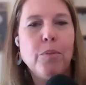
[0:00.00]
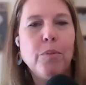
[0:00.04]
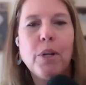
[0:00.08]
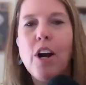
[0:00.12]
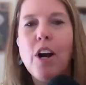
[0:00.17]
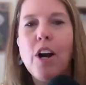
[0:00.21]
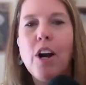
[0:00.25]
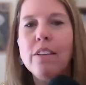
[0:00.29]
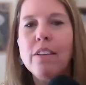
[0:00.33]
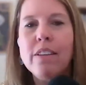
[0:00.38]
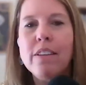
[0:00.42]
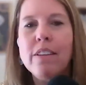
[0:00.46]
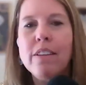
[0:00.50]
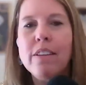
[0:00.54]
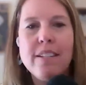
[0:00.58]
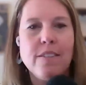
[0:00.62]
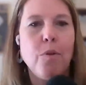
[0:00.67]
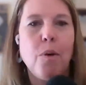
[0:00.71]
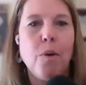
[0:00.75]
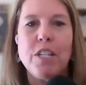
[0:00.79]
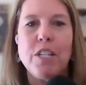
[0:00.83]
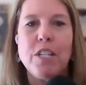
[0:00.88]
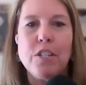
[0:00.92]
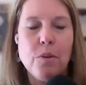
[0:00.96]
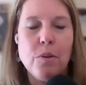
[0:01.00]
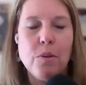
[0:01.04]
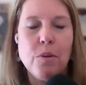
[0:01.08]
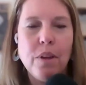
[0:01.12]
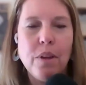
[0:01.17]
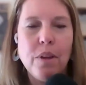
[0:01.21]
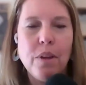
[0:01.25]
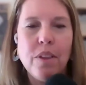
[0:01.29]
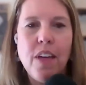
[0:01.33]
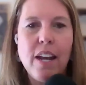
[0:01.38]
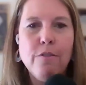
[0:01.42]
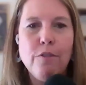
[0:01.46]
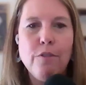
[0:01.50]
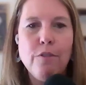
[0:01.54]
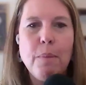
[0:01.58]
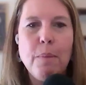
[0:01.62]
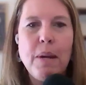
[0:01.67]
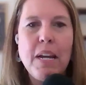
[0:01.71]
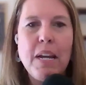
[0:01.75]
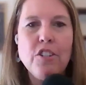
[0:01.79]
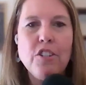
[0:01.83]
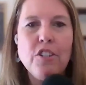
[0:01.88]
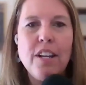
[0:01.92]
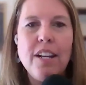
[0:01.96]
regardless of what we do with that
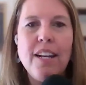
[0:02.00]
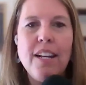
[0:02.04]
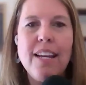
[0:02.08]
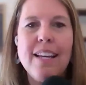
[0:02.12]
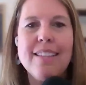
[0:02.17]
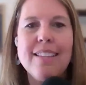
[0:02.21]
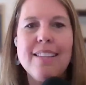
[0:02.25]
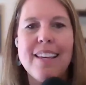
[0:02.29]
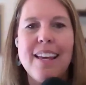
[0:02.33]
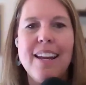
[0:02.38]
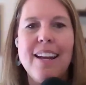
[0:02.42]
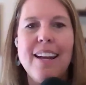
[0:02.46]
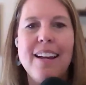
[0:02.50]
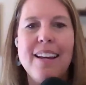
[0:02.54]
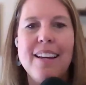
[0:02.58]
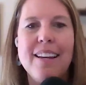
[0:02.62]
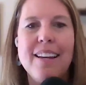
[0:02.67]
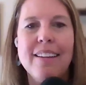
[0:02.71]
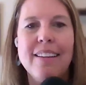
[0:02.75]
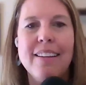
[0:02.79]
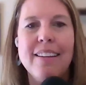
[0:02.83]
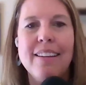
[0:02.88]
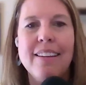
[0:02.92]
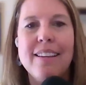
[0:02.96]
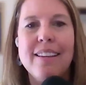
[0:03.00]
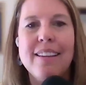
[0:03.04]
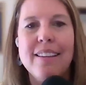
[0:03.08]
information, it's going to